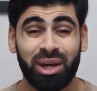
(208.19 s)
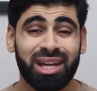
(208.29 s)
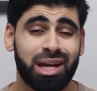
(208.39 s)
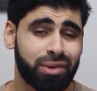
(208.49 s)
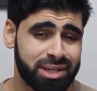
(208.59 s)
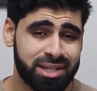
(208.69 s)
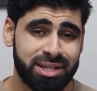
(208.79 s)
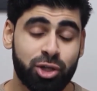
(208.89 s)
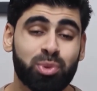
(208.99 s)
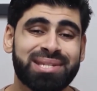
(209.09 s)
we
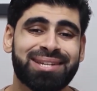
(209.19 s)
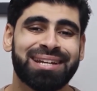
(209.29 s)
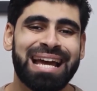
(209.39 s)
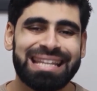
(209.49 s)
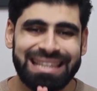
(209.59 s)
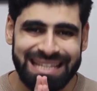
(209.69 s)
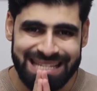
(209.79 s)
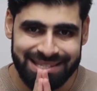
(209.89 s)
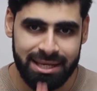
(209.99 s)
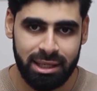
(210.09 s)
guarantee that you will sign at
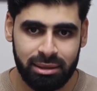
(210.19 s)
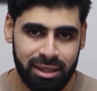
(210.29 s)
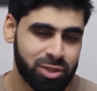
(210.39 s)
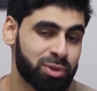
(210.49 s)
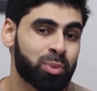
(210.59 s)
least 10 clients